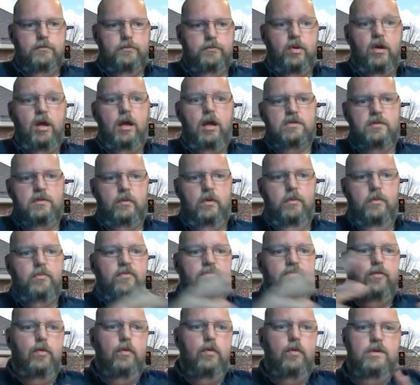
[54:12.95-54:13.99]
possible
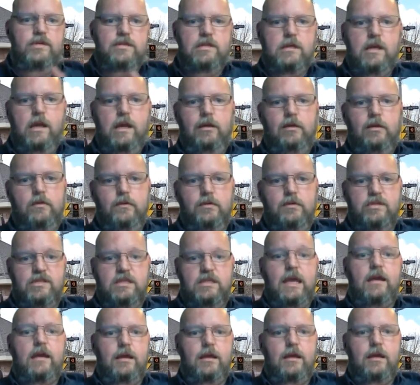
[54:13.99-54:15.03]
before assigning to a
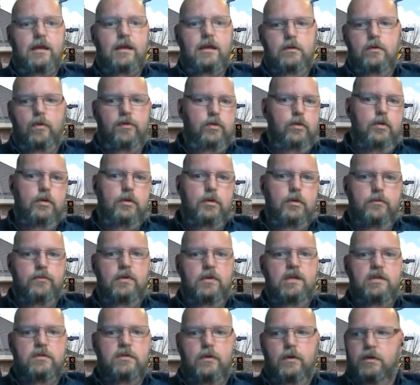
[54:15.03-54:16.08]
second or third
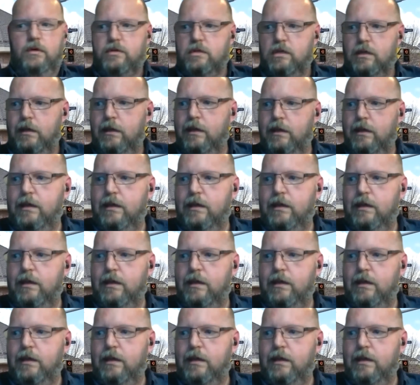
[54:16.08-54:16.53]
resource.